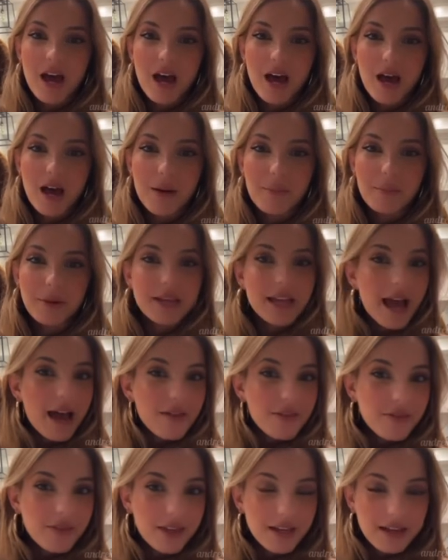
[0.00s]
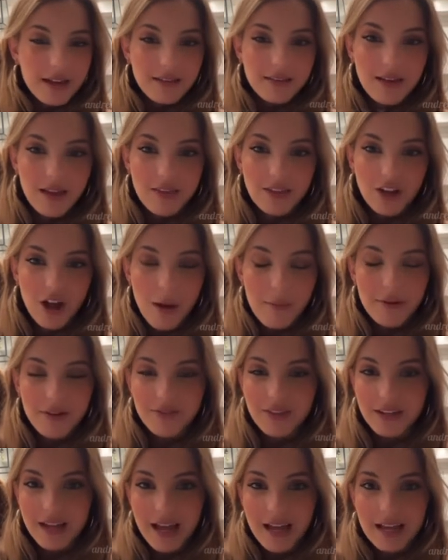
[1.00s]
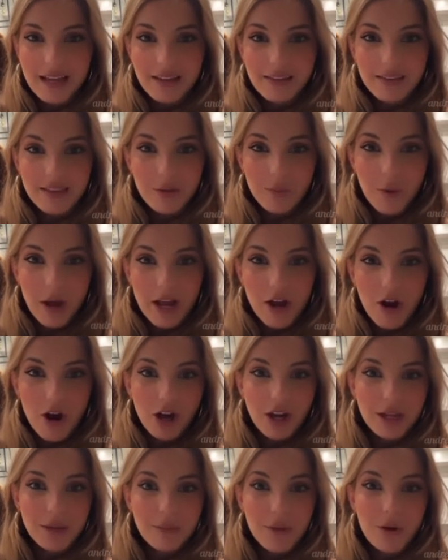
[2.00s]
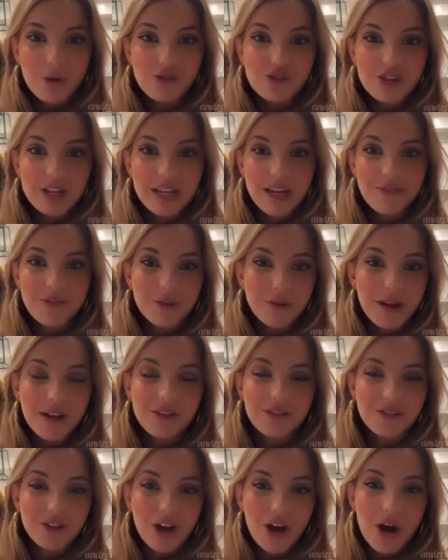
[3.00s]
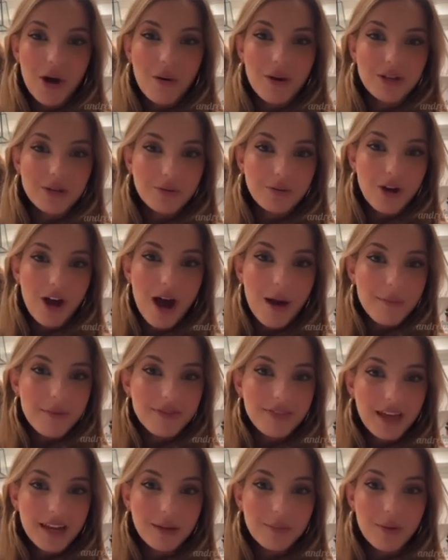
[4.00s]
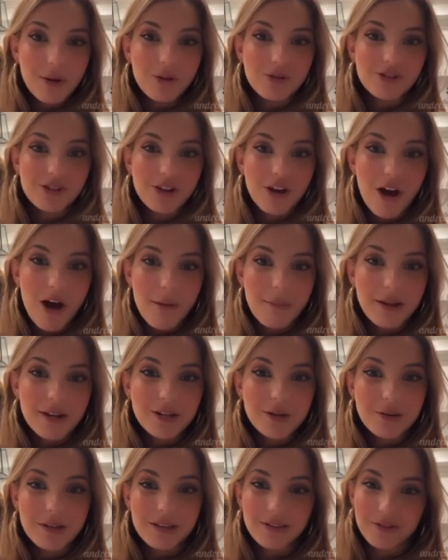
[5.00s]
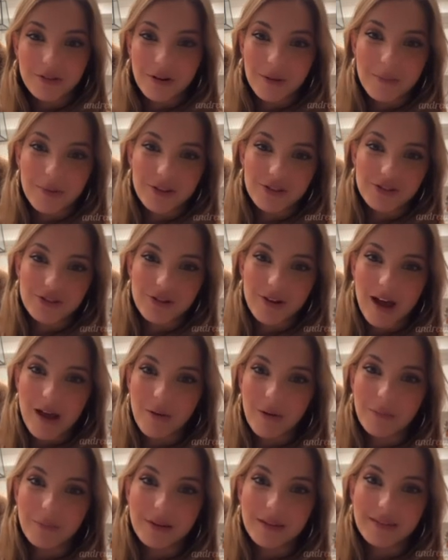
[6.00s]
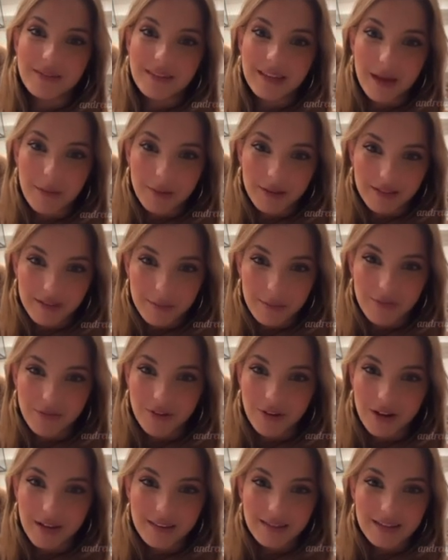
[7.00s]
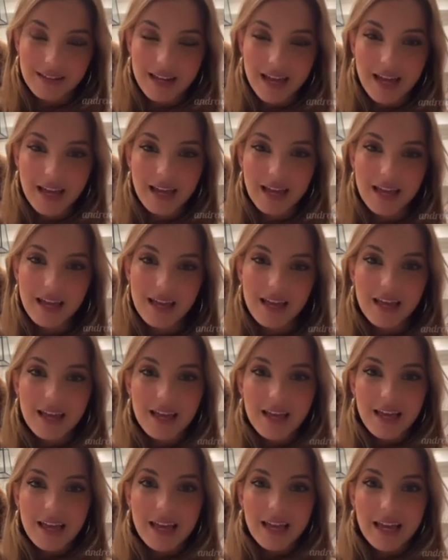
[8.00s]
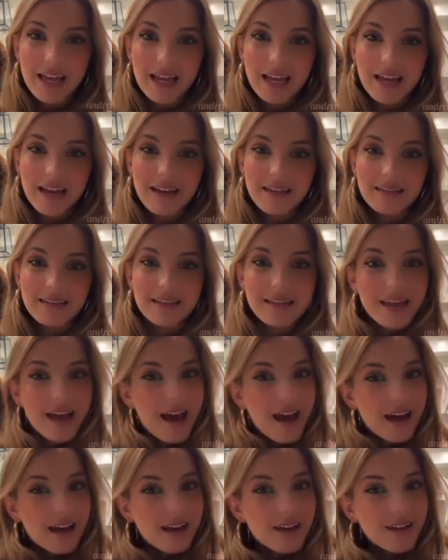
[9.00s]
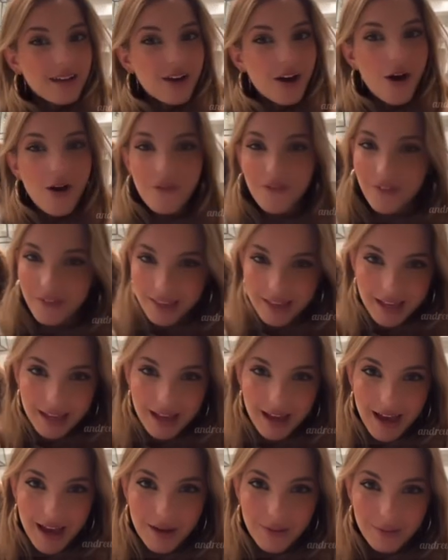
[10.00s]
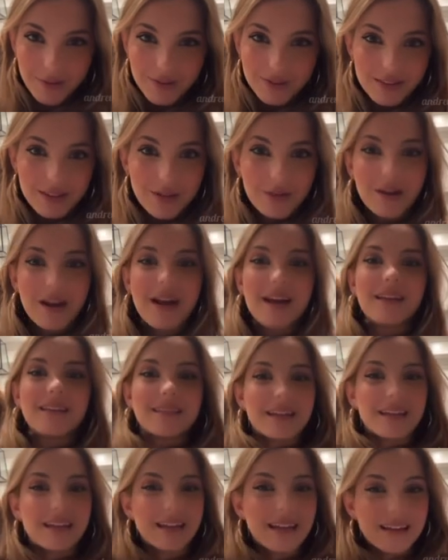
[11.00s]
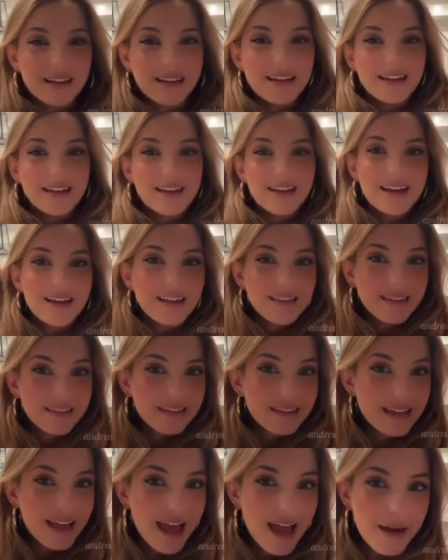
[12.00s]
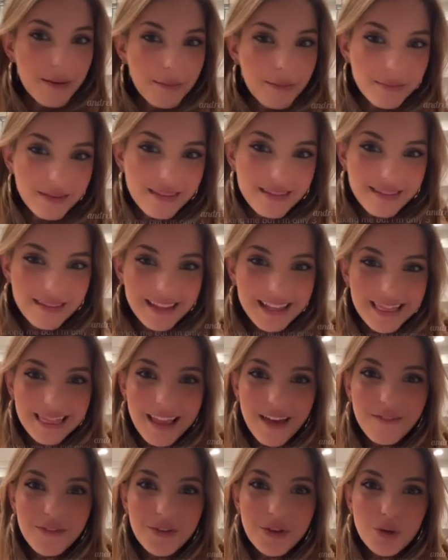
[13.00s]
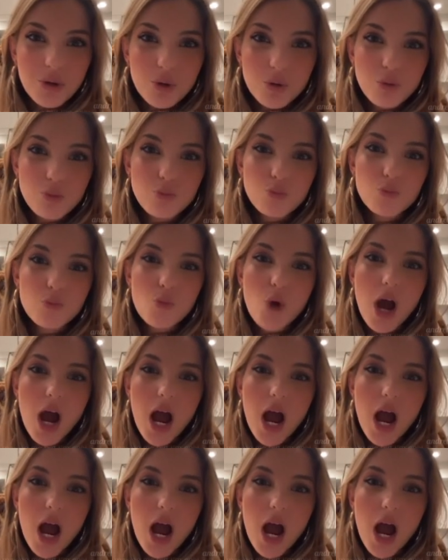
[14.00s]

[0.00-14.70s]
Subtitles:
But yeah, like I said, the comment of the night is the white heart emoji. If you guys go and you comment that emoji on my new Instagram picture, I will be DMing some of you guys tonight. And yeah, hopefully I will see you guys in the DMs. Love you.